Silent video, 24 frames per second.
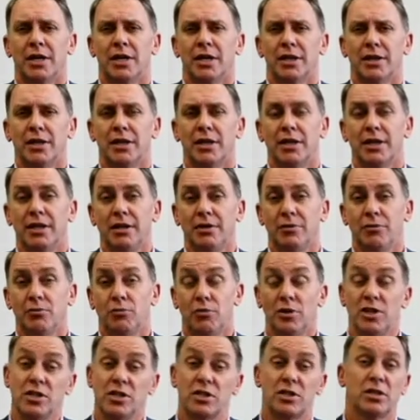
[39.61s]
The
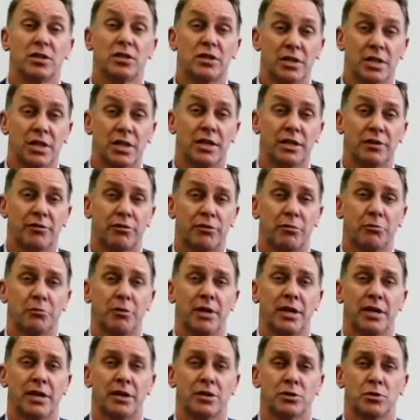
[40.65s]
research clinic for
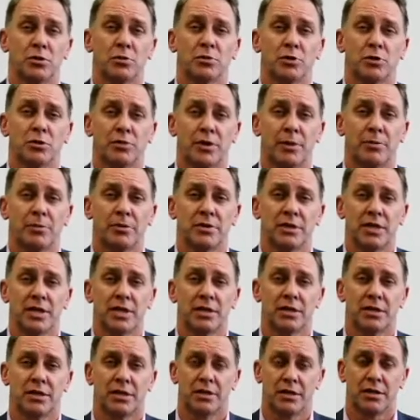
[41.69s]
me has always
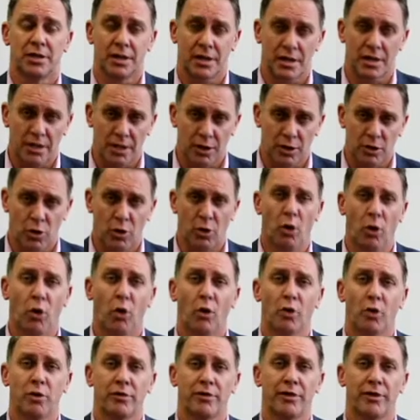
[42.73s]
represented the
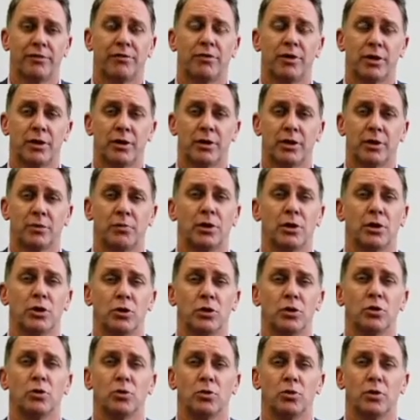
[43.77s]
core of everything that we
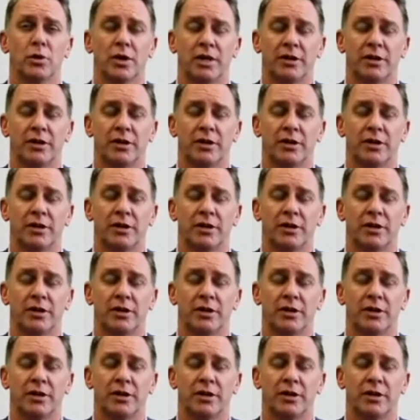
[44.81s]
do.